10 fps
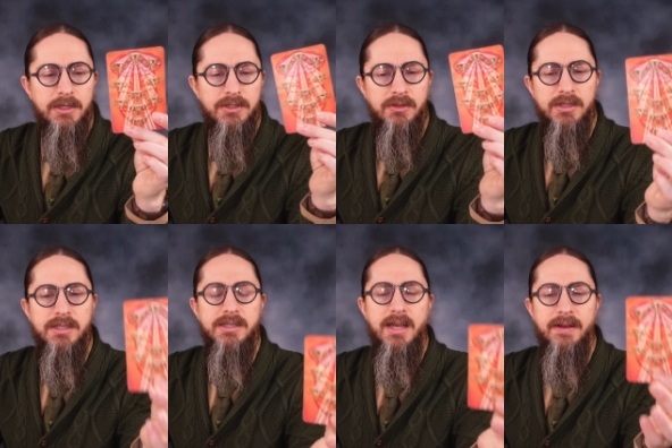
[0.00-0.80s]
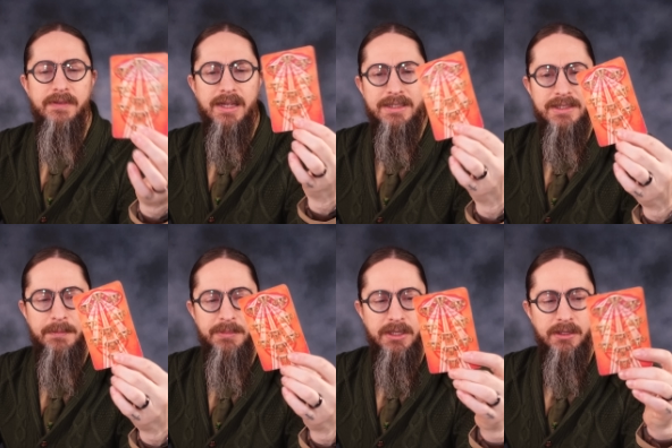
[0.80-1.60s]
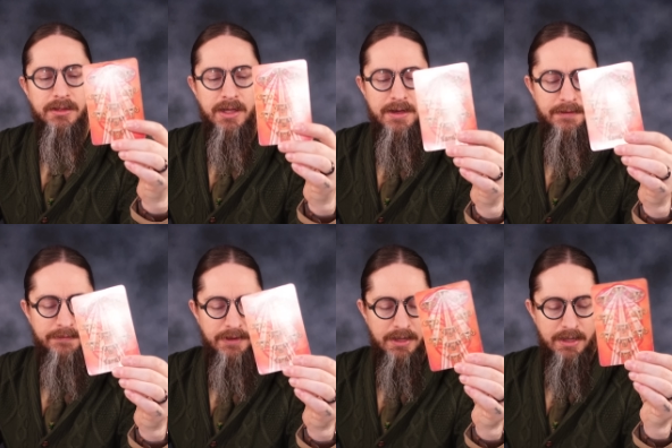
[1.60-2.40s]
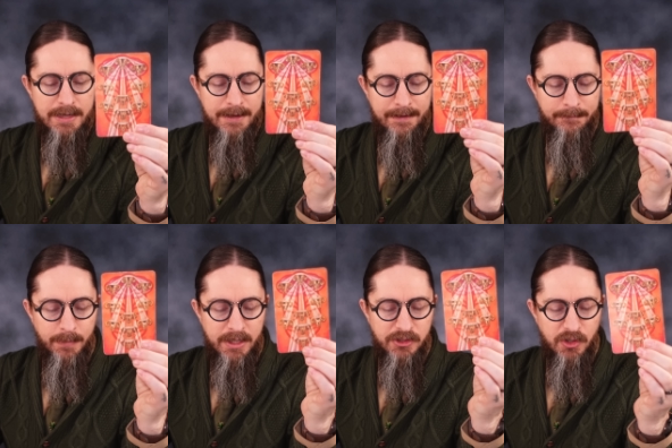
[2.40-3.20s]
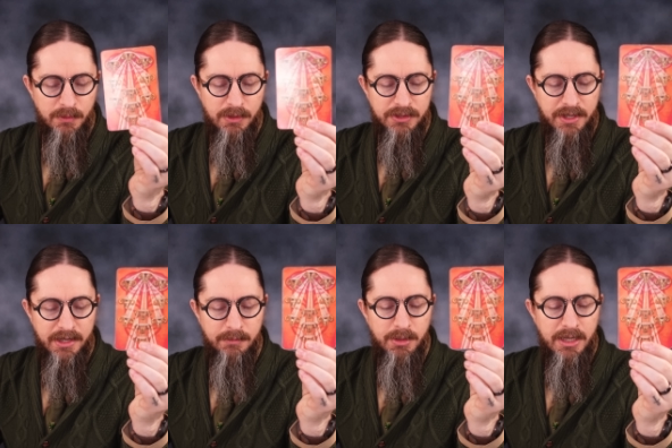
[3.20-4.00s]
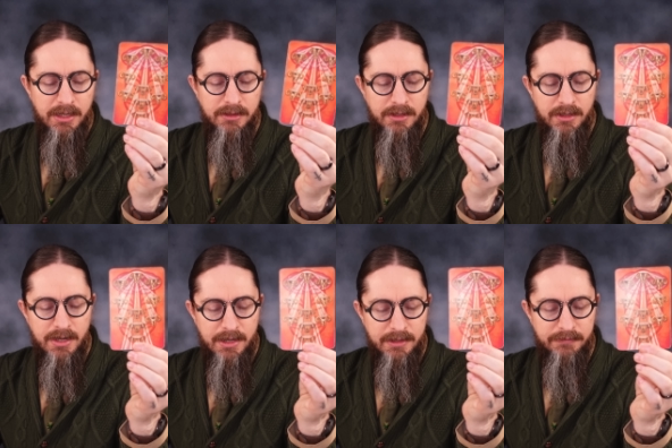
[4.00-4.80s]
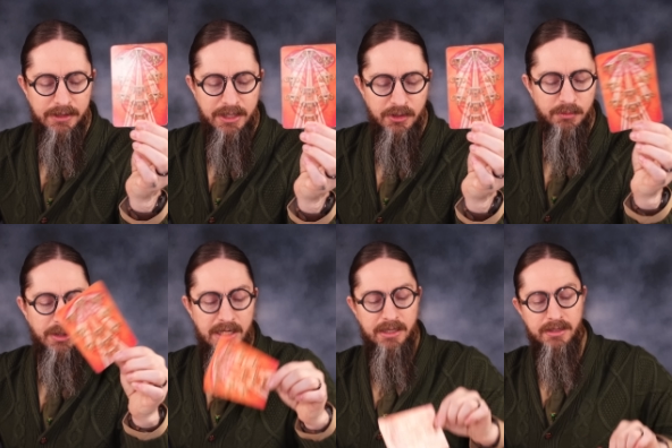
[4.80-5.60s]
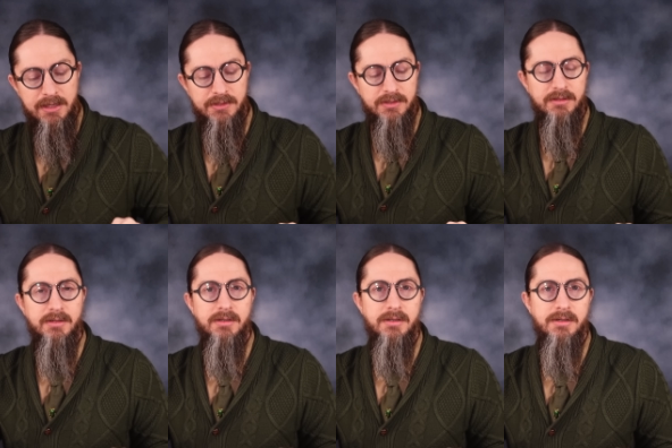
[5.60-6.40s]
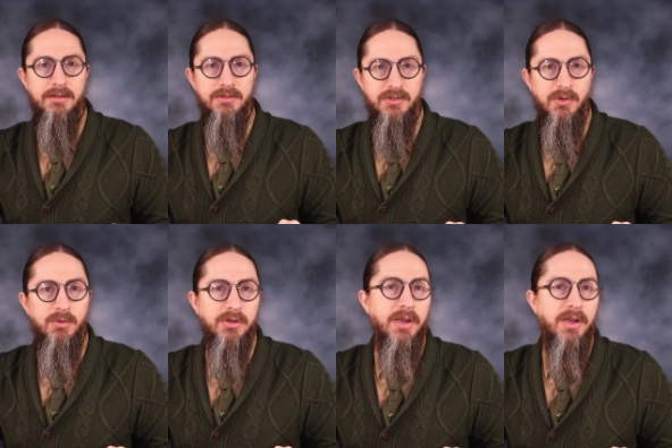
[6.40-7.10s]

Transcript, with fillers: so this is kind of accepting the love um, it's almost like being the kind of leader, being this solar